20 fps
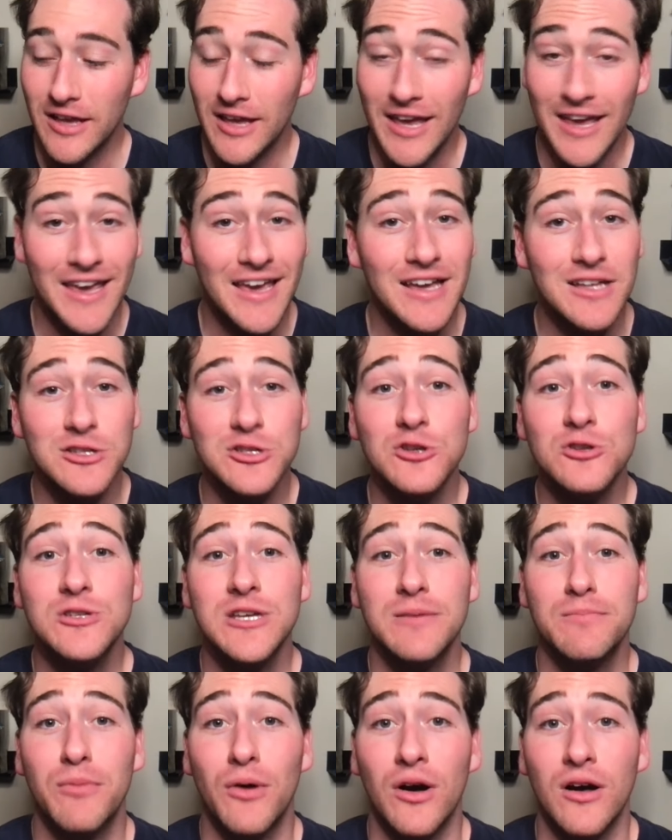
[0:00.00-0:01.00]
He hit two
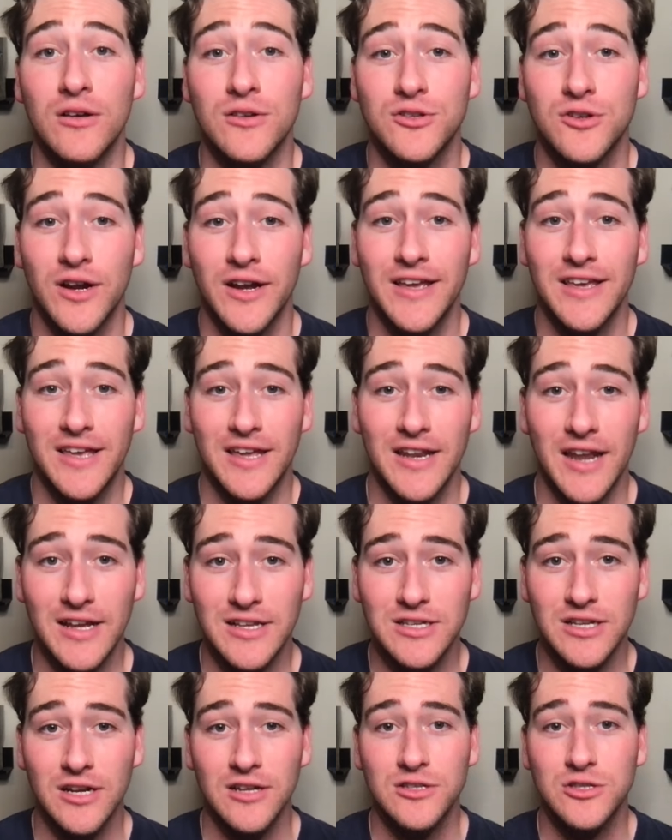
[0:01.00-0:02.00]
deep balls, right? He
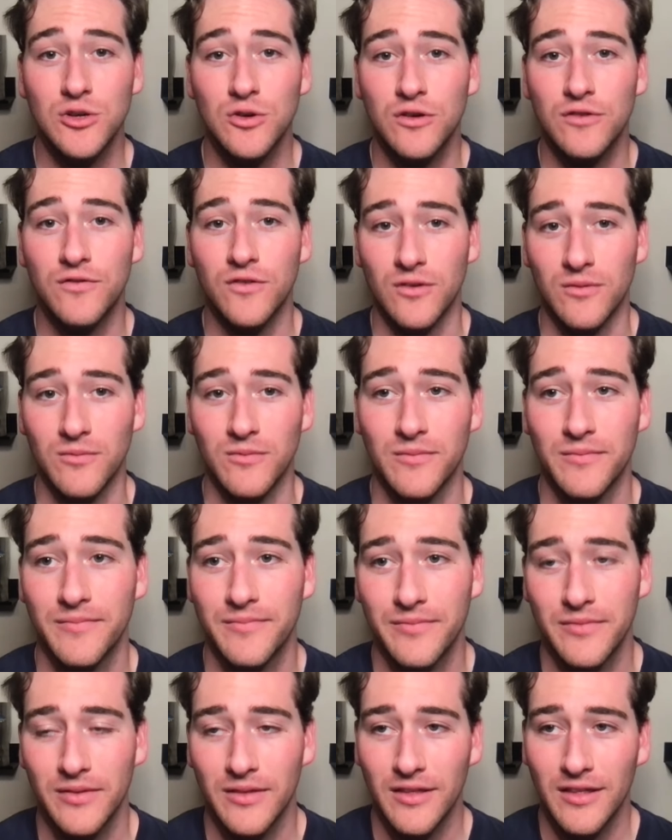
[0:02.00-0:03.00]
connected on two of them.
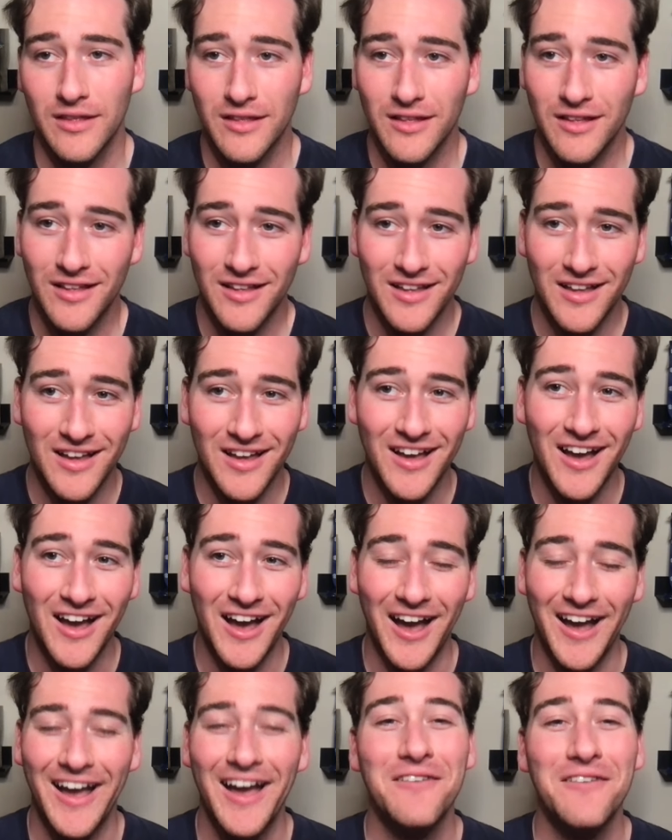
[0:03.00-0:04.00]

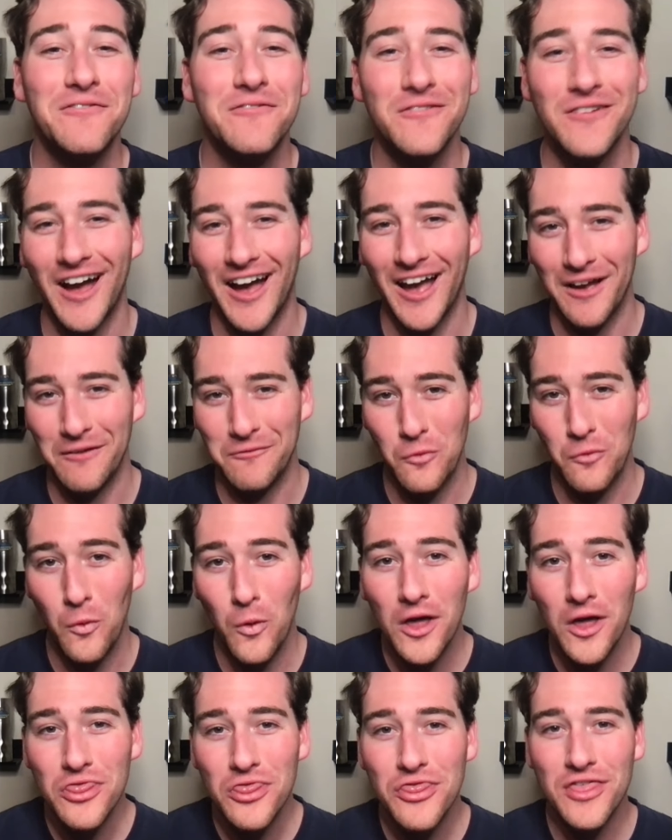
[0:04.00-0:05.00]
I have
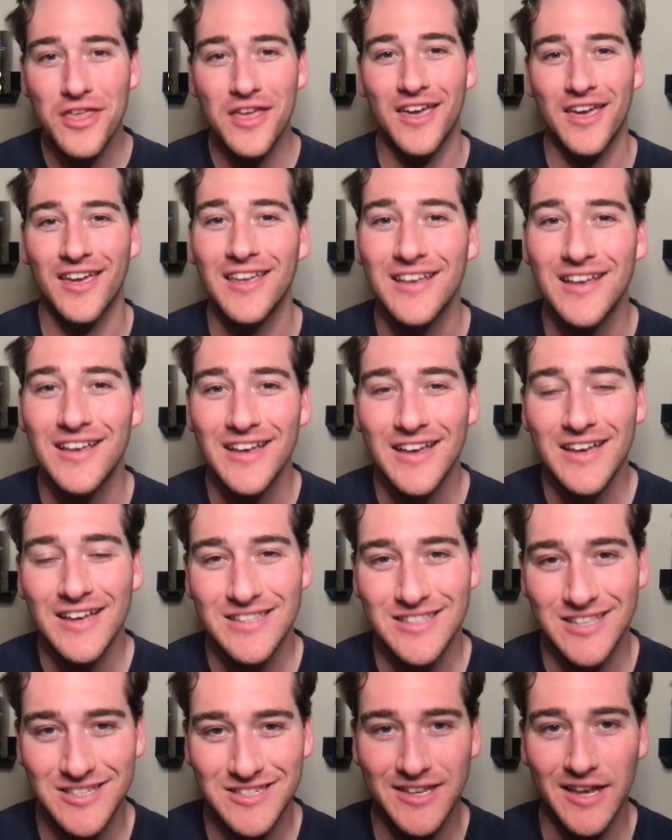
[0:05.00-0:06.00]
one thing
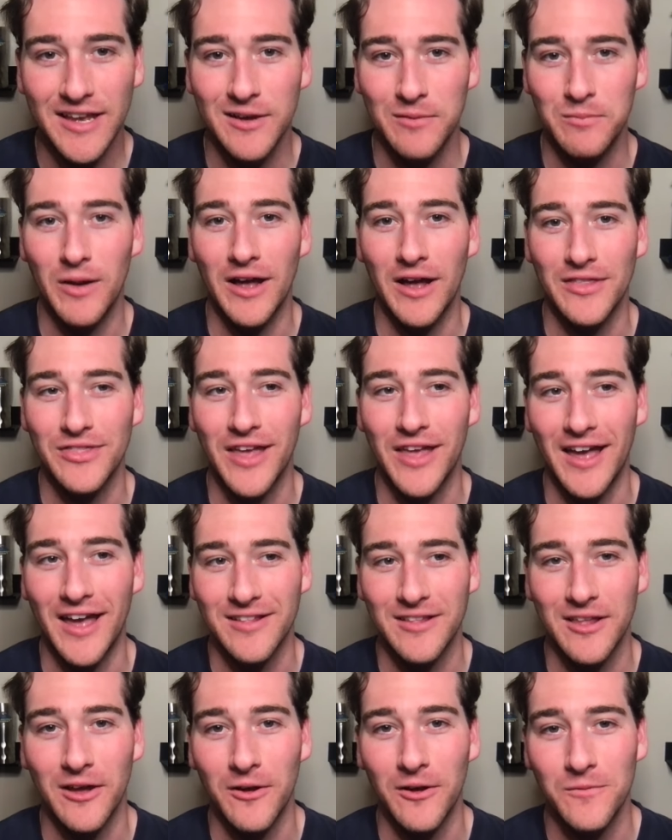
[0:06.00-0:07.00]
to say about
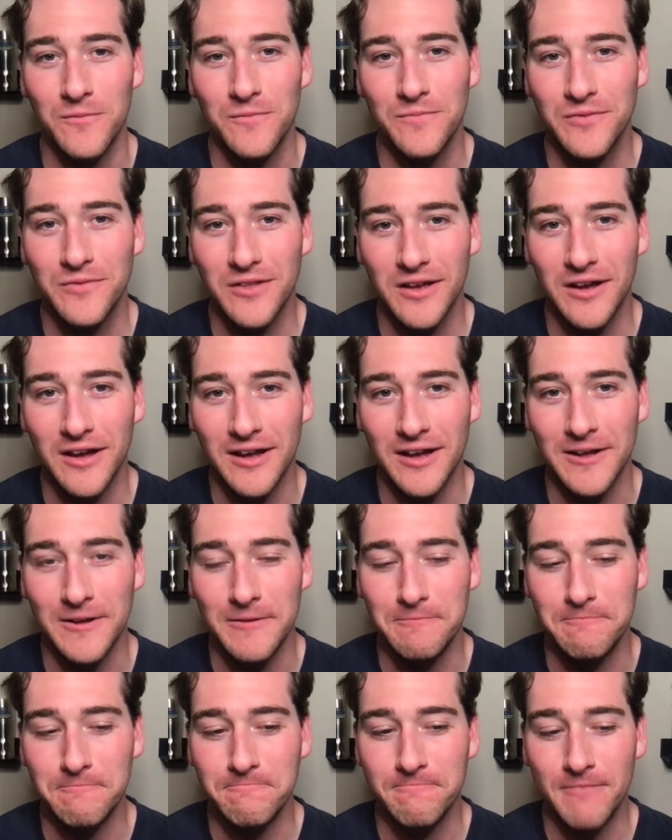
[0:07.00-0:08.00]
that, though.
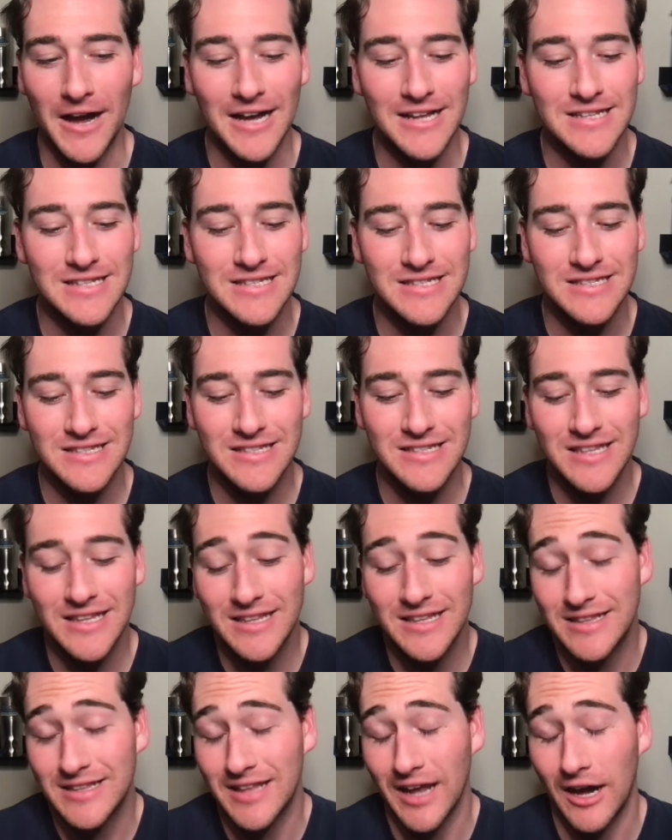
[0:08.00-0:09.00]
I
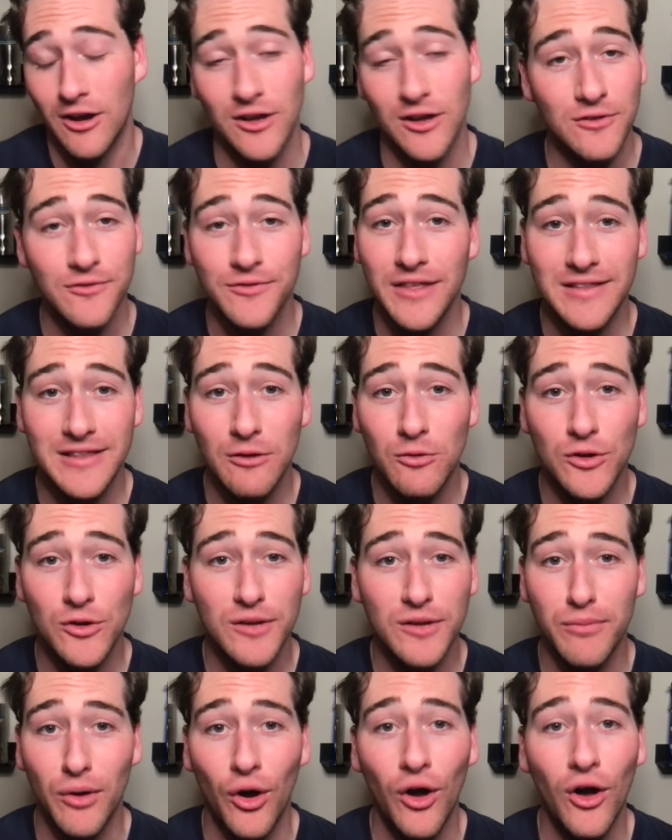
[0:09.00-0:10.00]
don't think they were
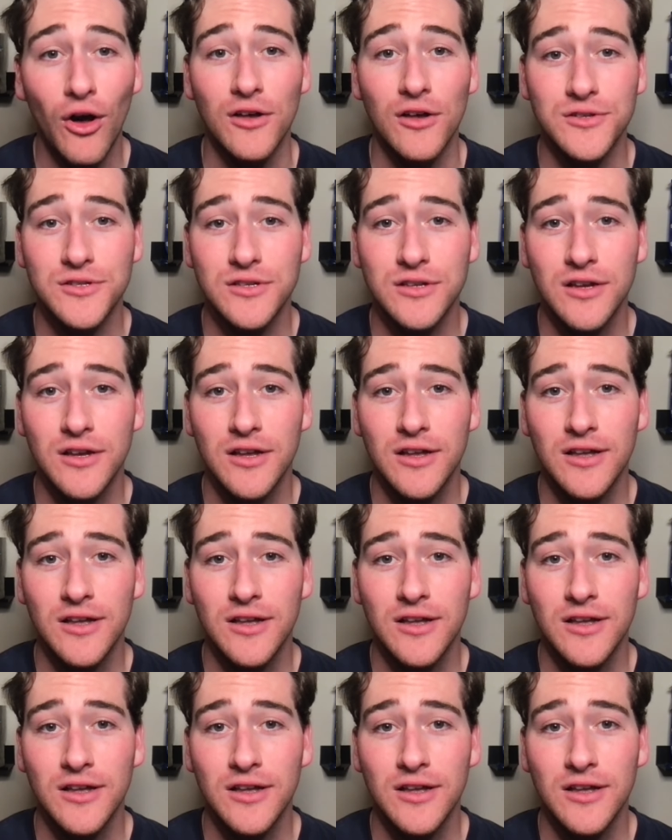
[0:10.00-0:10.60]
good balls.